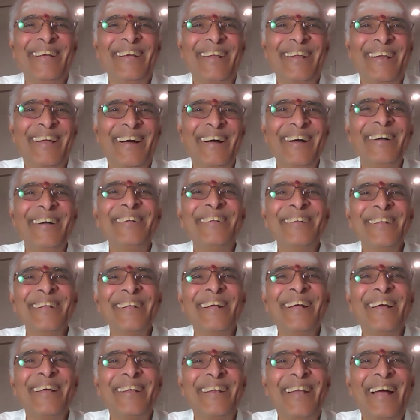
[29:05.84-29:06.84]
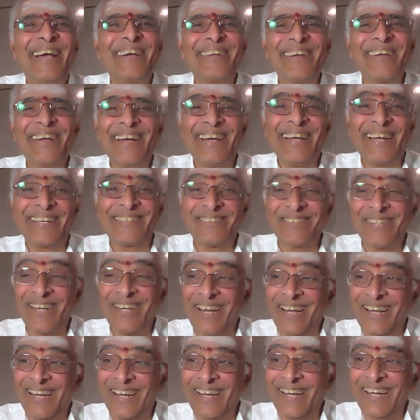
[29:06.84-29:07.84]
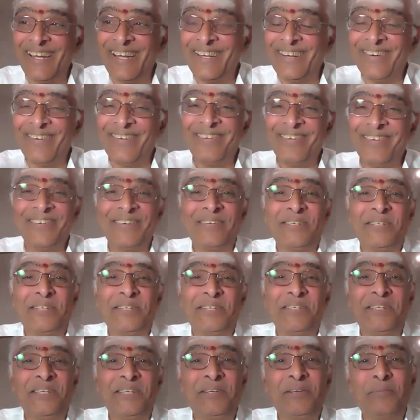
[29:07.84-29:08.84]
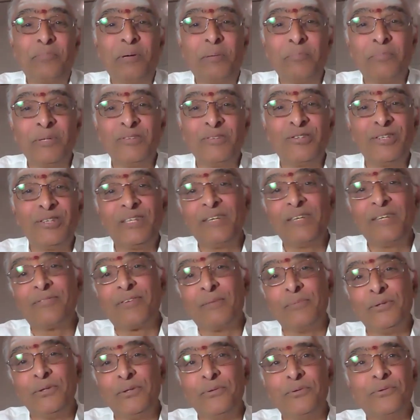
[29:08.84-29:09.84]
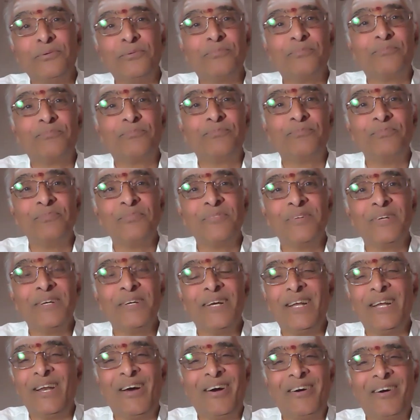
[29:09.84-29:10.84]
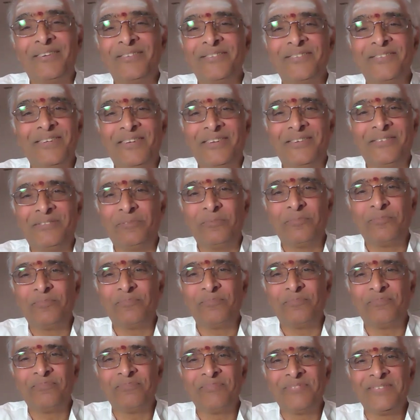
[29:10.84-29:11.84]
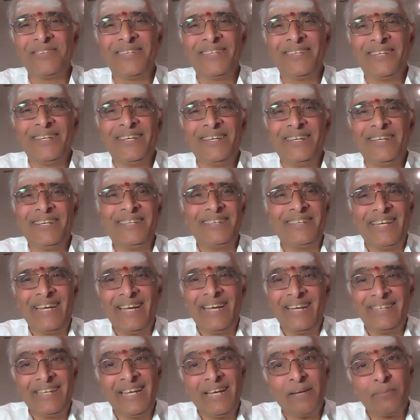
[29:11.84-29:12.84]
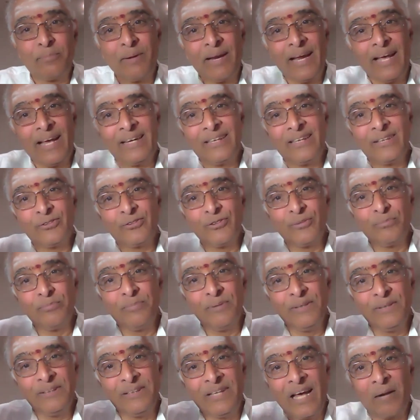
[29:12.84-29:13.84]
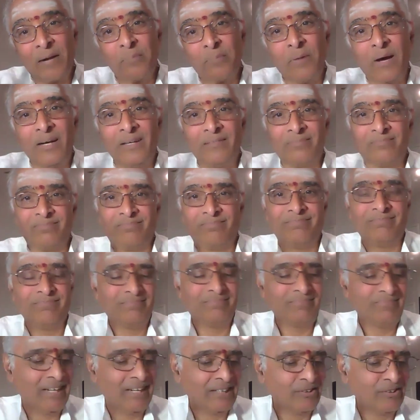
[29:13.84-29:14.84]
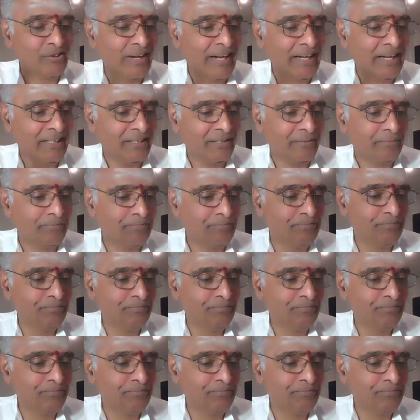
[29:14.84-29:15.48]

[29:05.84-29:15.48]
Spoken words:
not to get extra, publicity from you. No, no. Their priority should be dharma. What is right?